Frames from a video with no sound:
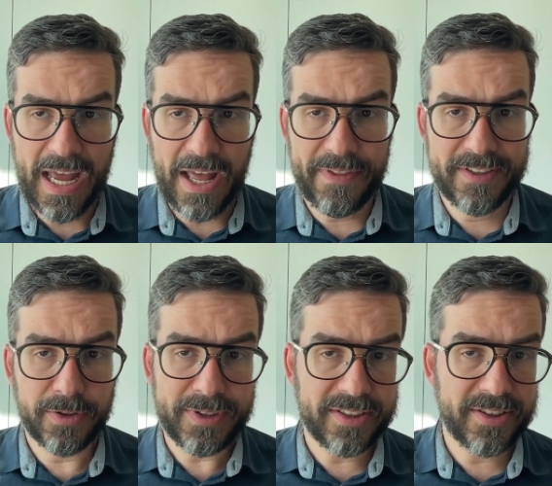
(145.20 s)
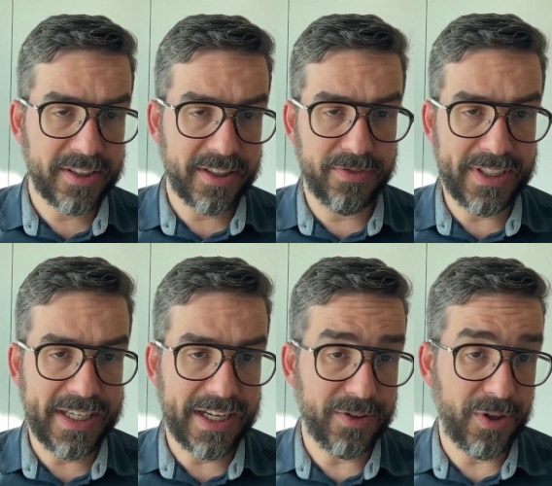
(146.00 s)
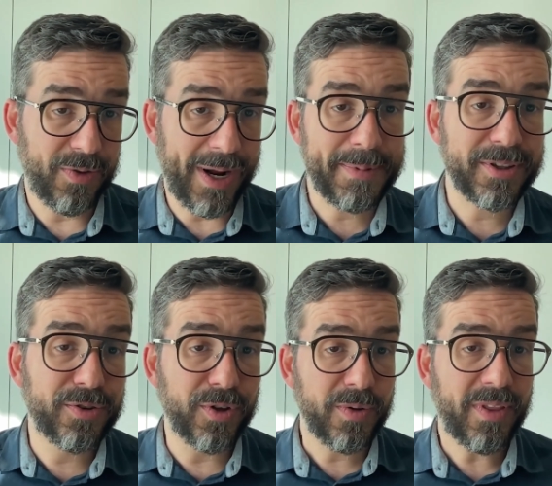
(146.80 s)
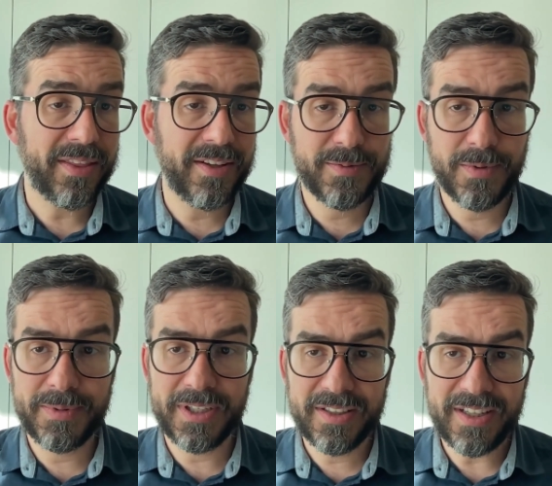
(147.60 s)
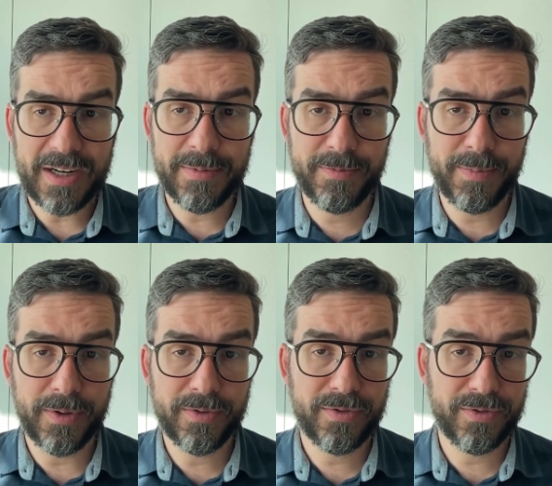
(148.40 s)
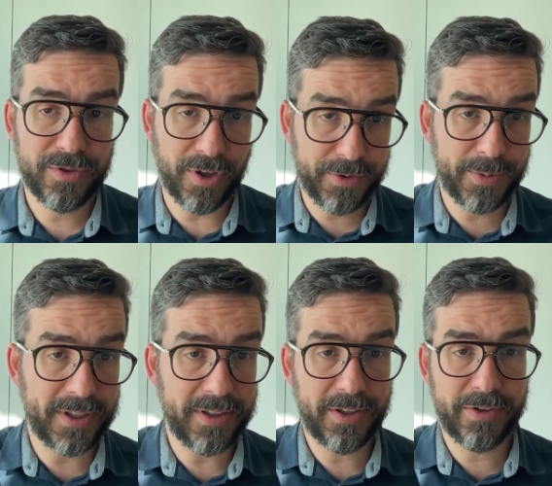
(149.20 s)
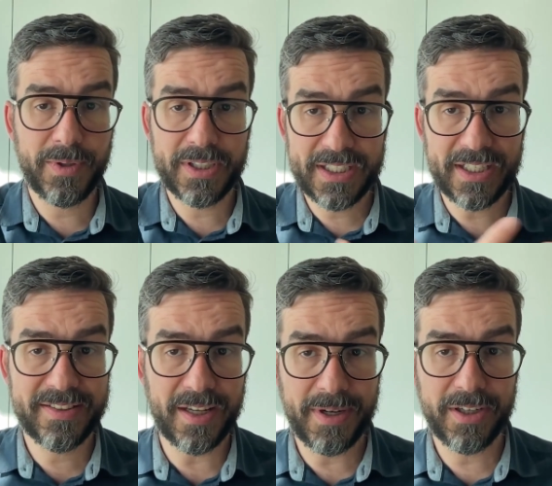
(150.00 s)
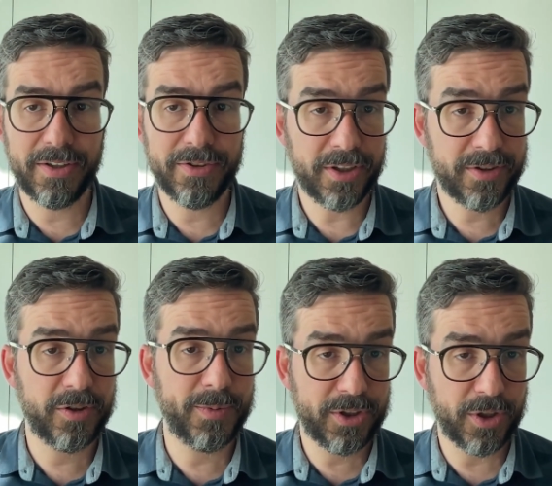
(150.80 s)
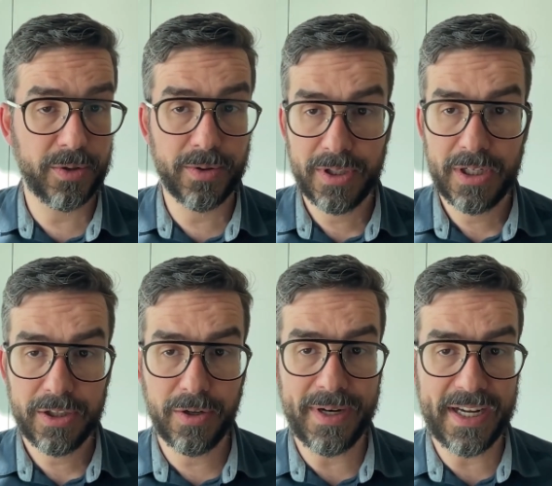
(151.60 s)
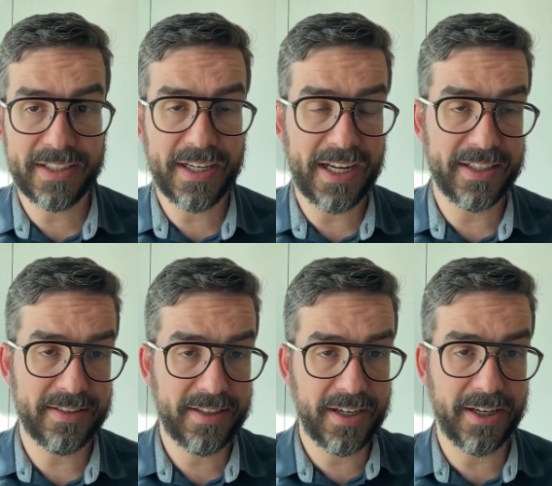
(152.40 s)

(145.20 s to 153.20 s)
I think so. There's a, really a, a rapid growth at this moment in time of both software on the one hand and semiconductors, which go go hand in hand.